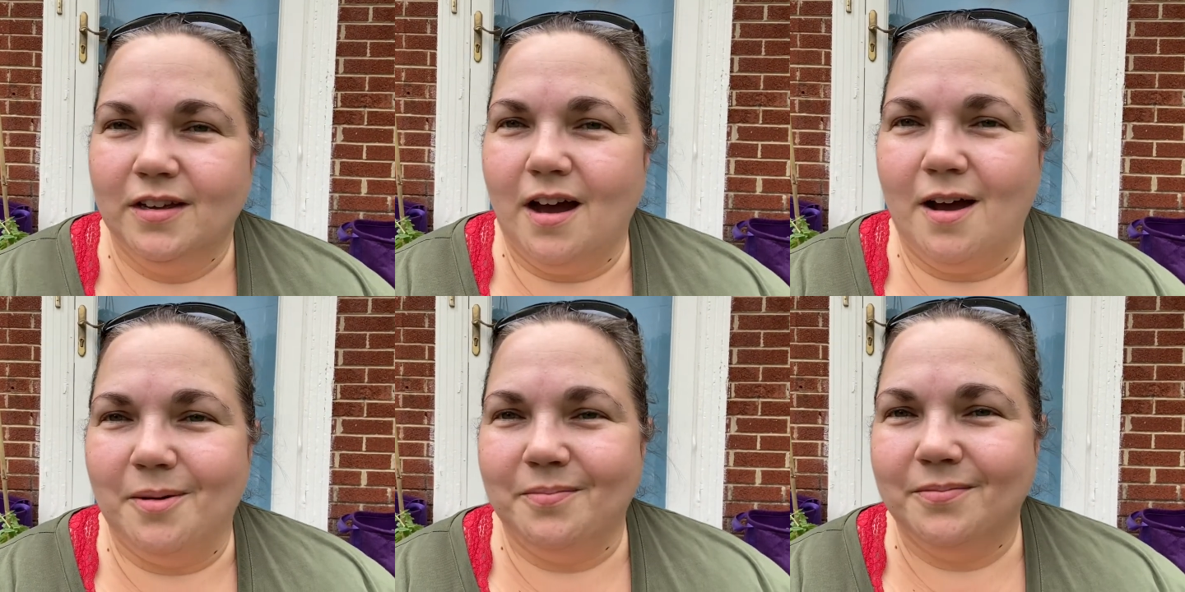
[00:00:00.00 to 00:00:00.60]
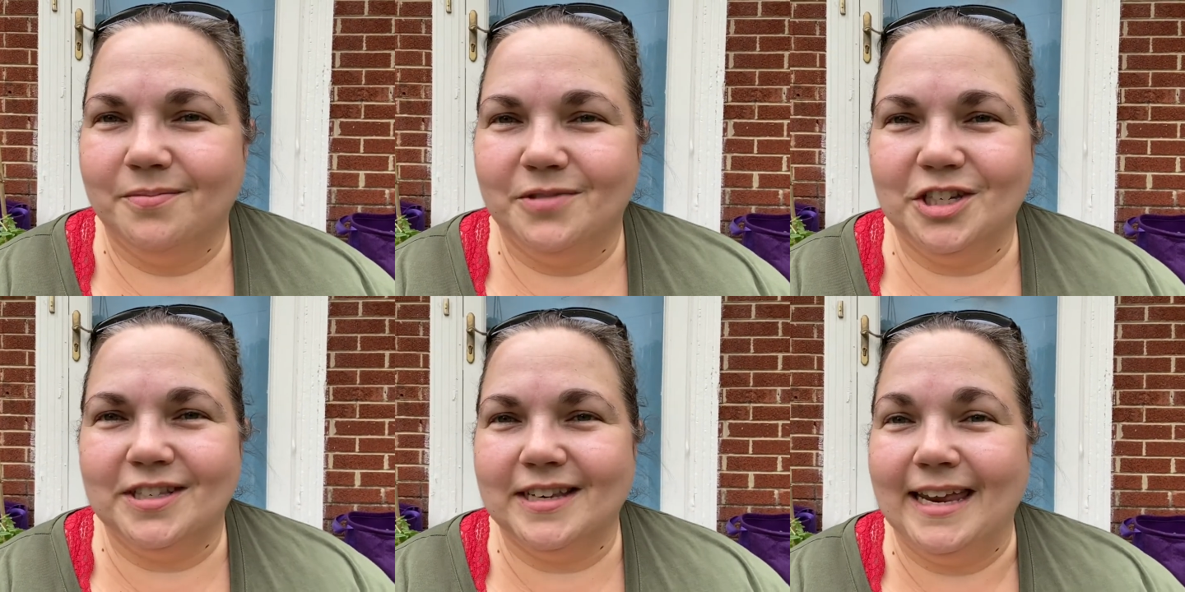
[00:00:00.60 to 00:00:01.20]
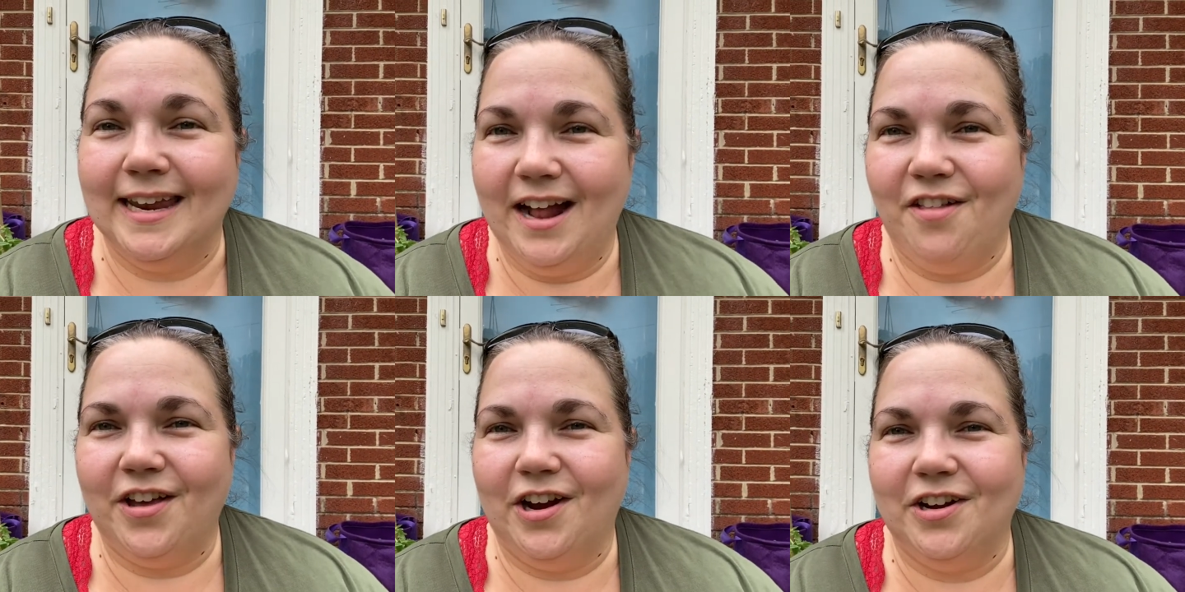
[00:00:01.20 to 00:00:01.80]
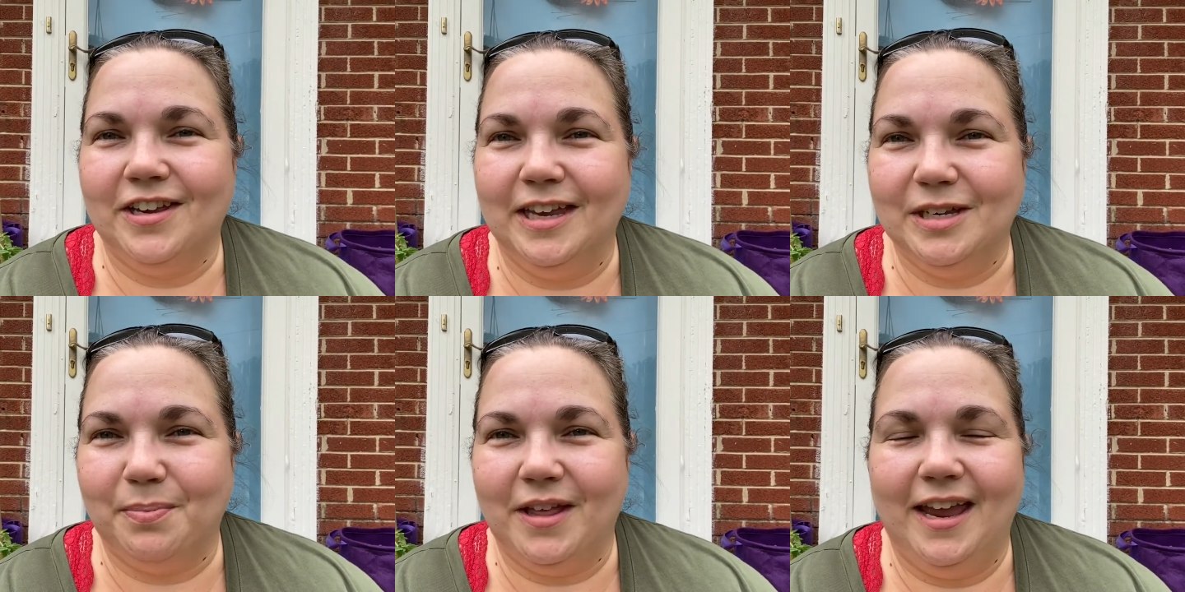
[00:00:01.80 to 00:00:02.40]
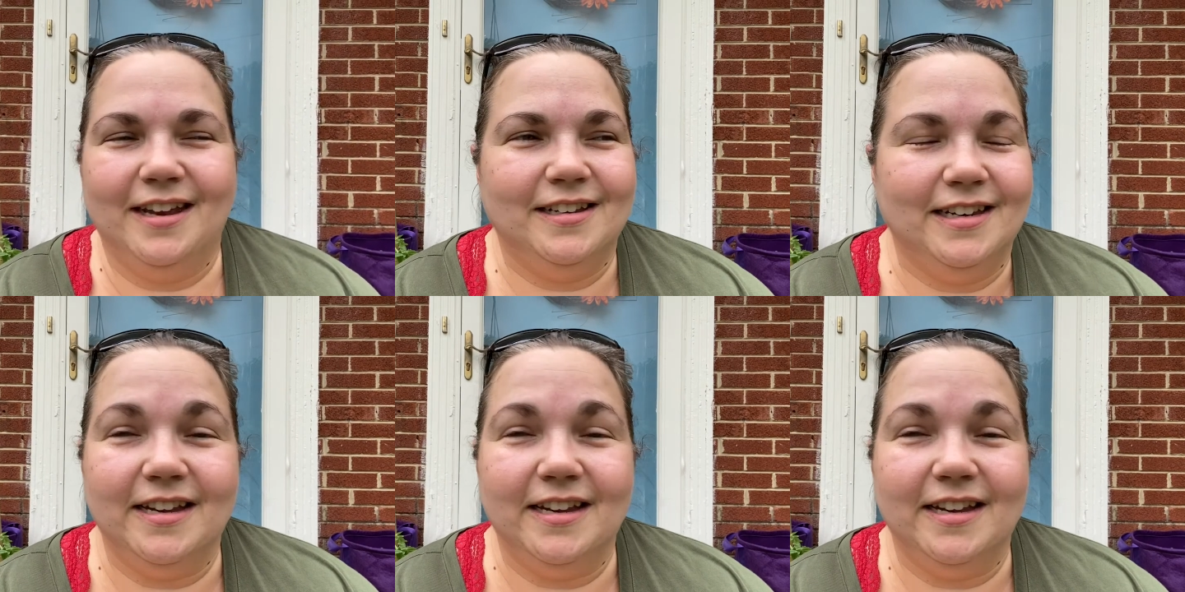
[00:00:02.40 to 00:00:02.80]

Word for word: um, just get out there, get to planting.